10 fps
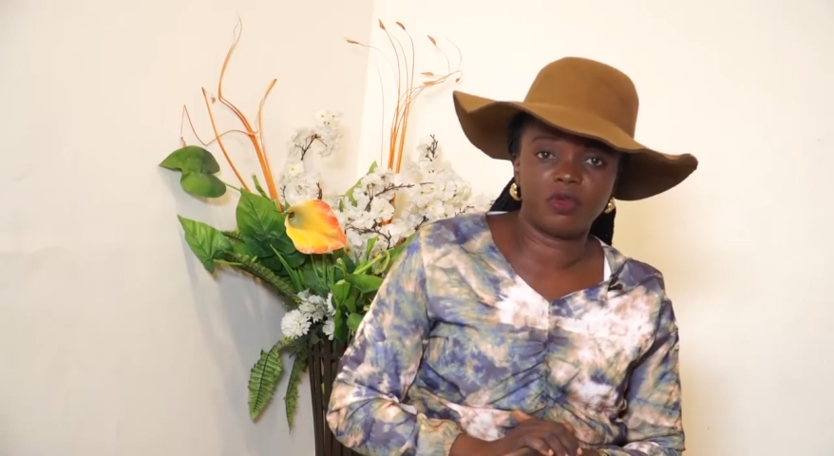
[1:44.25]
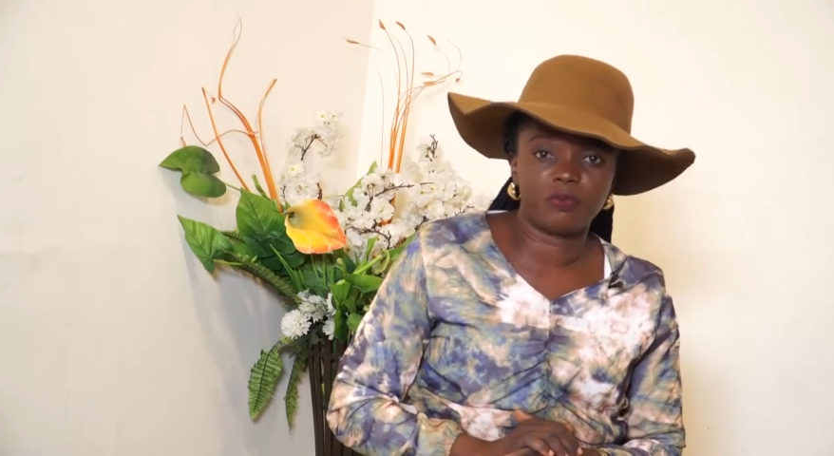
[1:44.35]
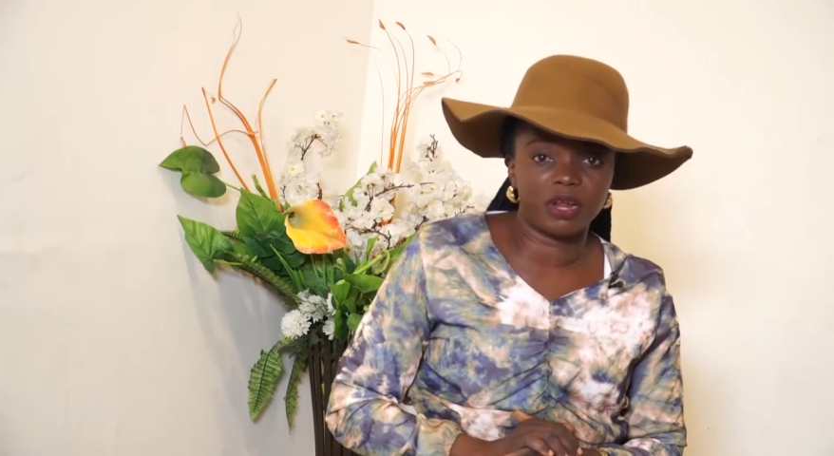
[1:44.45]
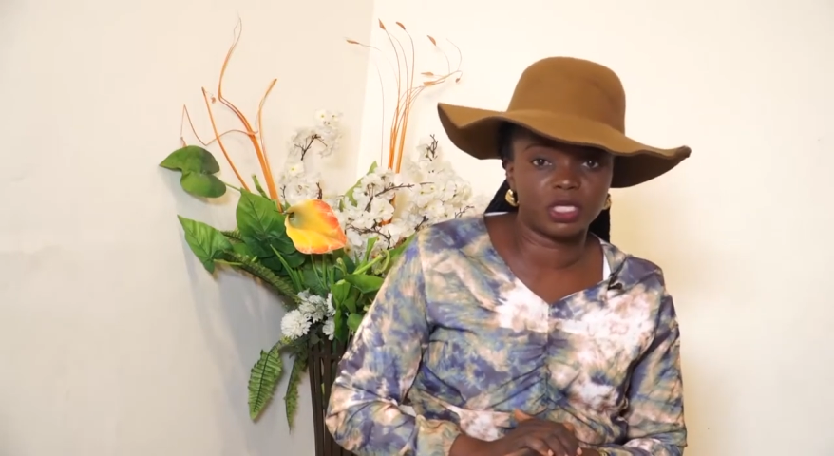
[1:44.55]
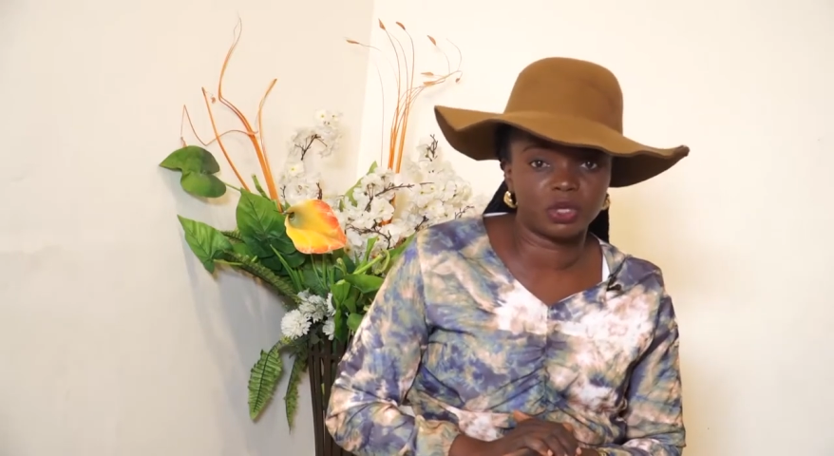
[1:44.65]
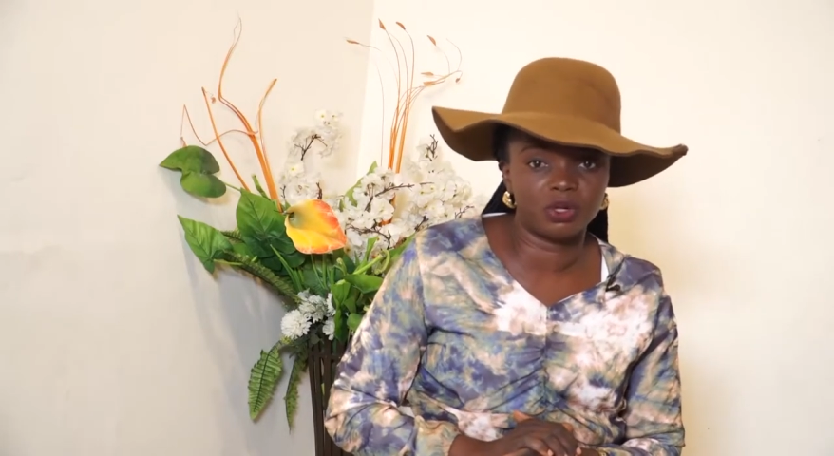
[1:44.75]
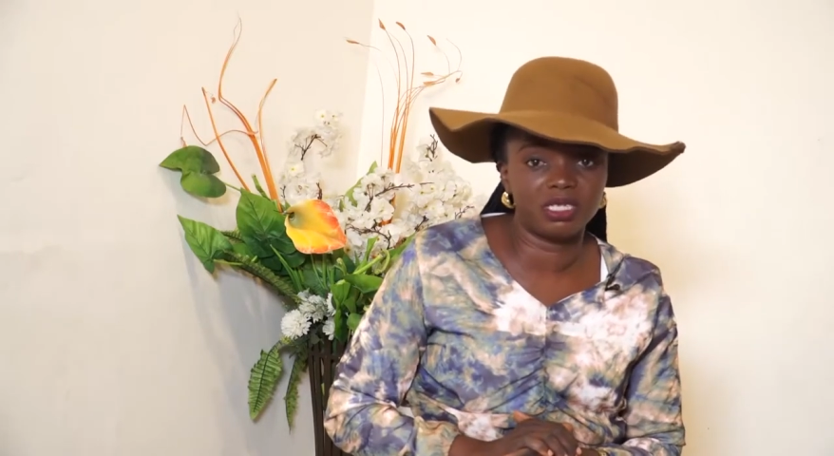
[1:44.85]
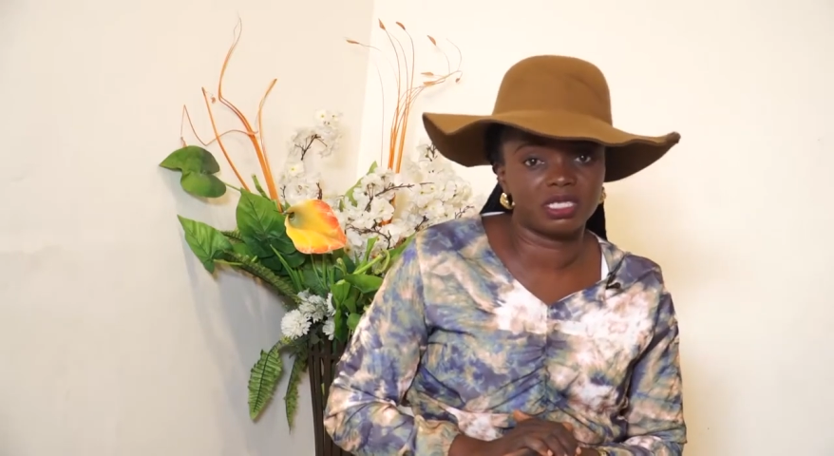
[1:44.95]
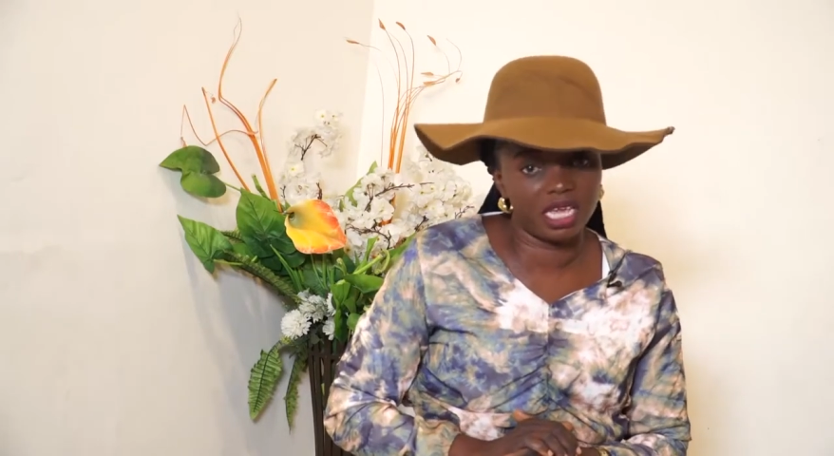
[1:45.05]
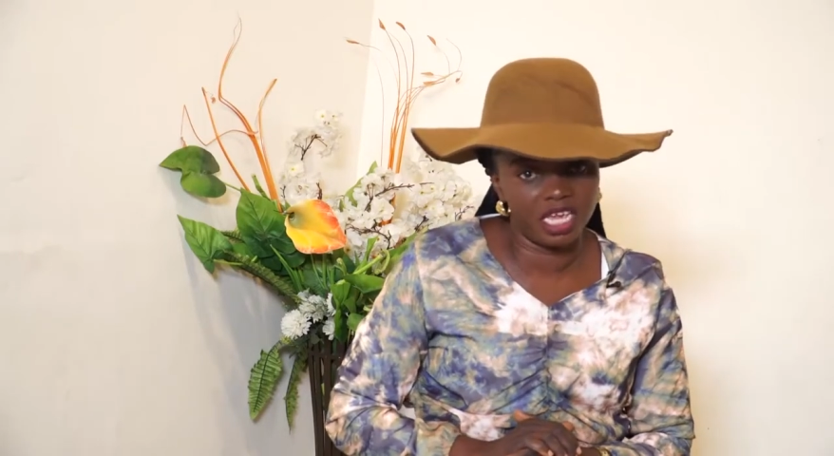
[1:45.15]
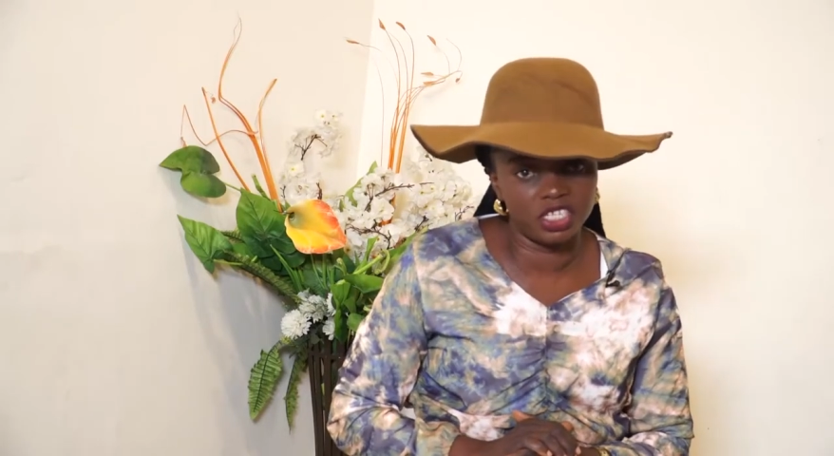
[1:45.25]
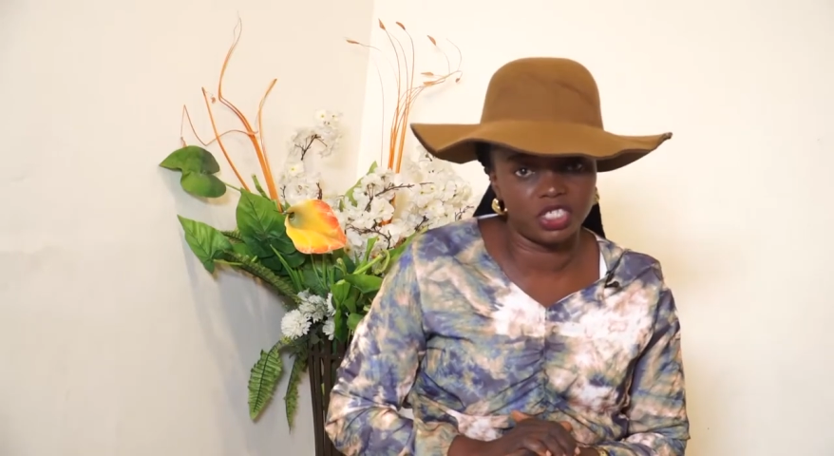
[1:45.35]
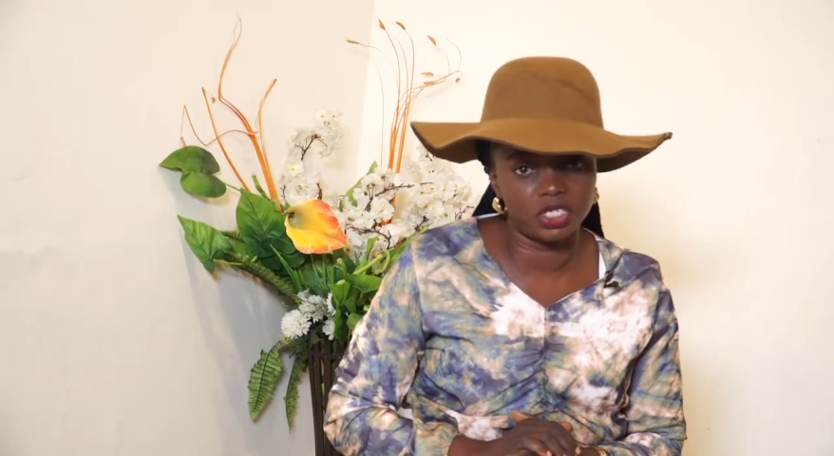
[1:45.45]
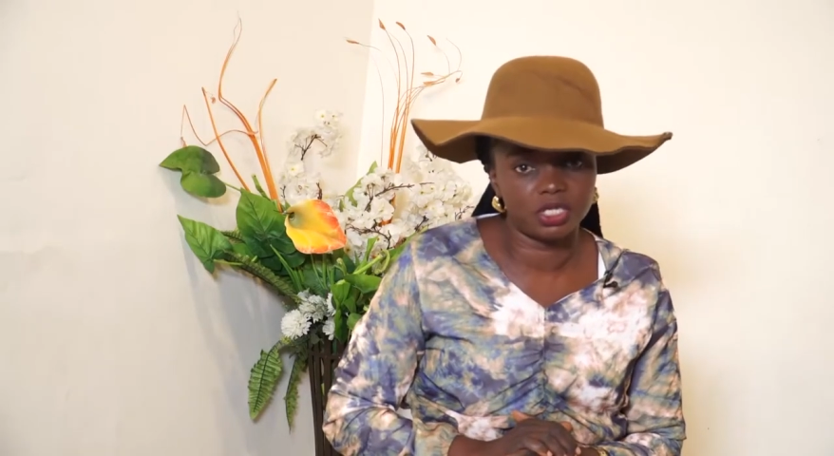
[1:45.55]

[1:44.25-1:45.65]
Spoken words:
depression is age.